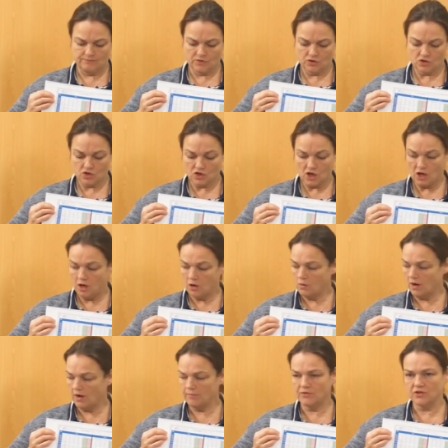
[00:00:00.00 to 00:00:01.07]
So
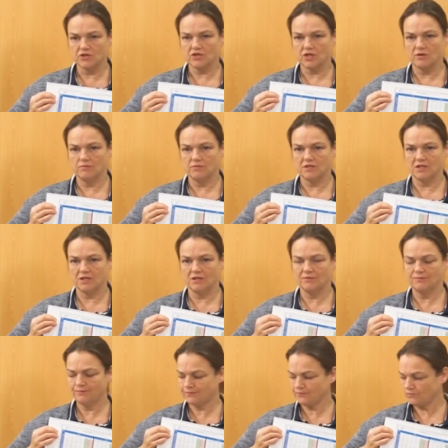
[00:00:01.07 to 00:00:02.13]
I'm just going
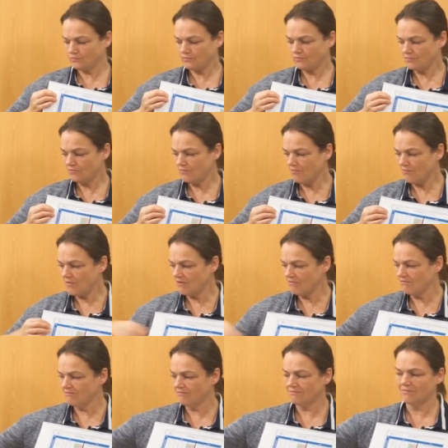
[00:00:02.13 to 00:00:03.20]
to
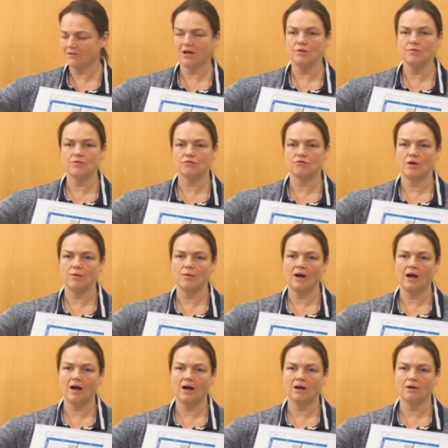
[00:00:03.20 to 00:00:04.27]
go through
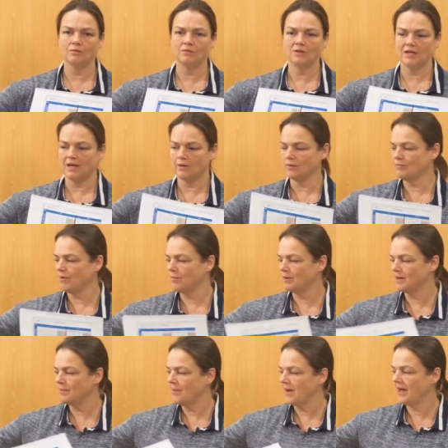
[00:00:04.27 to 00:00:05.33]
how it would
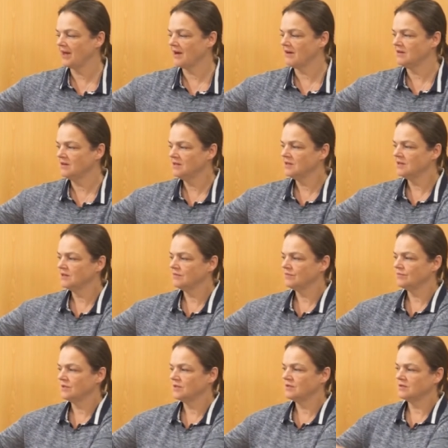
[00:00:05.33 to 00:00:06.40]
probably appear.
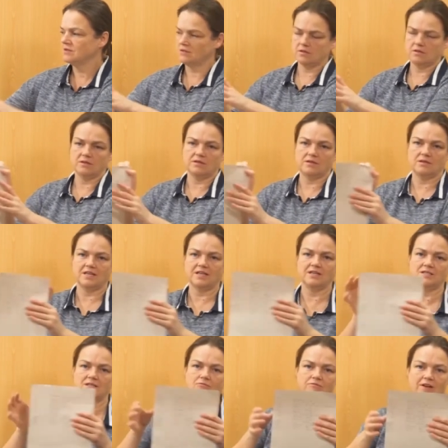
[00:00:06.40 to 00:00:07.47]

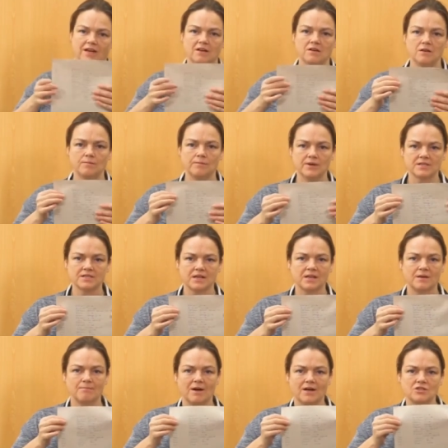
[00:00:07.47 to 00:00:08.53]
These are written numbers. I
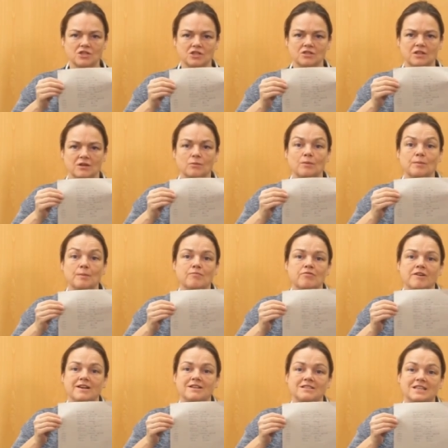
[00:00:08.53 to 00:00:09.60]
imagine they will be
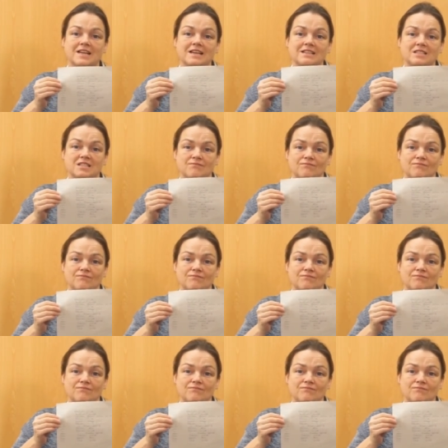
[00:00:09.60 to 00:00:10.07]
printed.